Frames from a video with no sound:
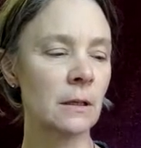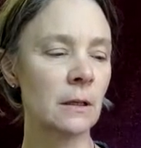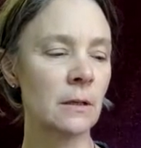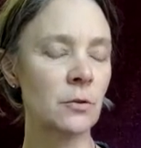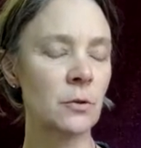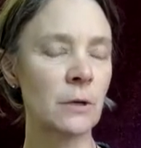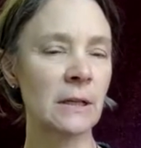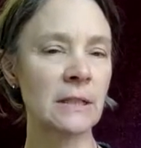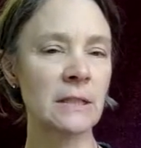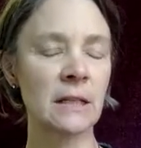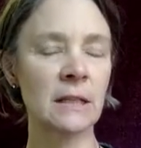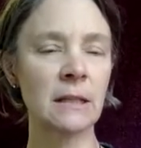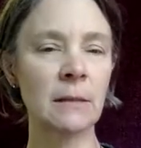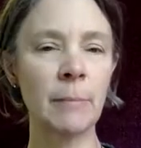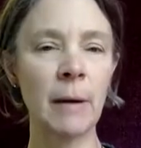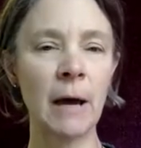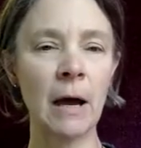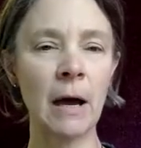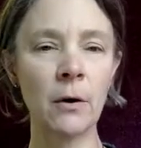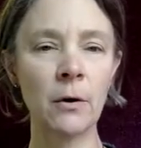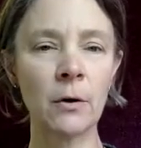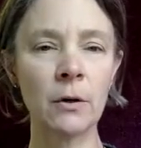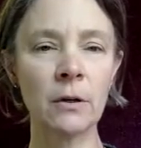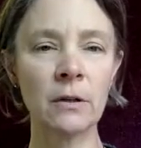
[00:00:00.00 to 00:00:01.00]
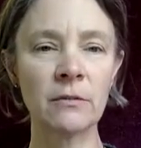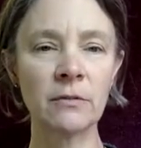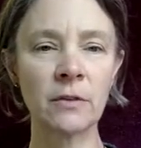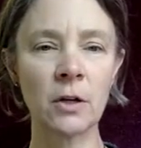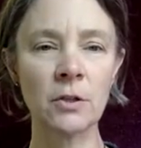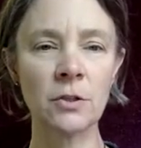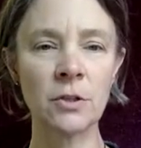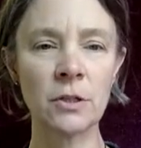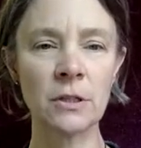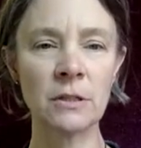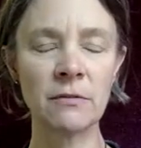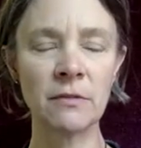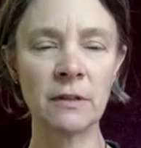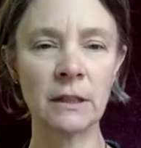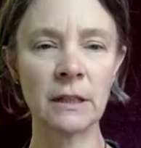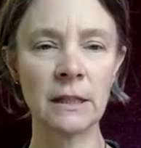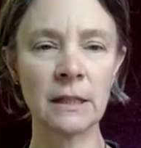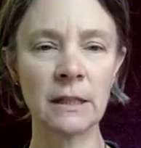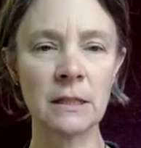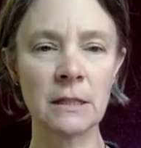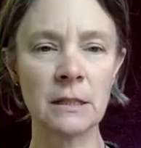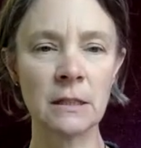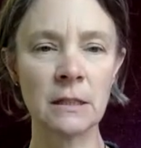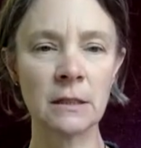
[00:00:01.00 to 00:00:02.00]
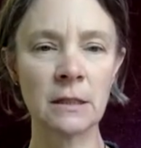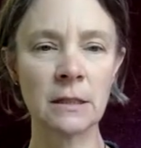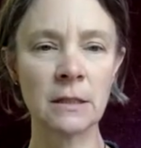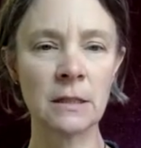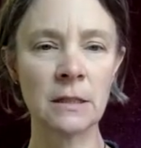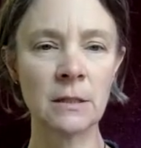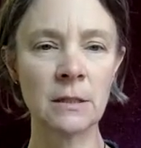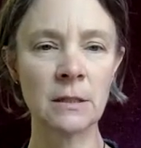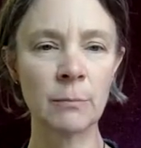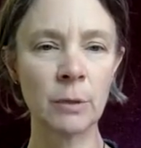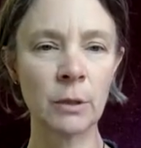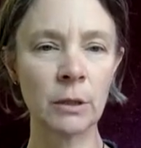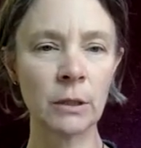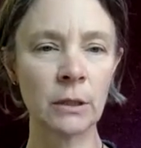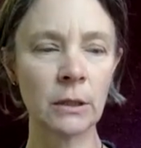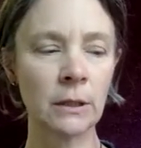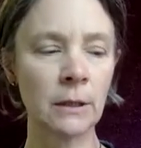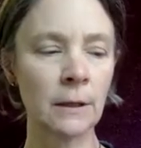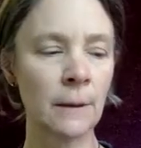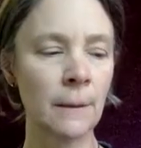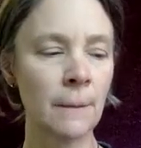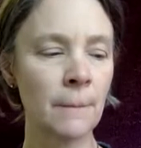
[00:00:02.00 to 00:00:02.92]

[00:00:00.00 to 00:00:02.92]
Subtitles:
Directing the Power of Conscious Feelings, Clinton's book,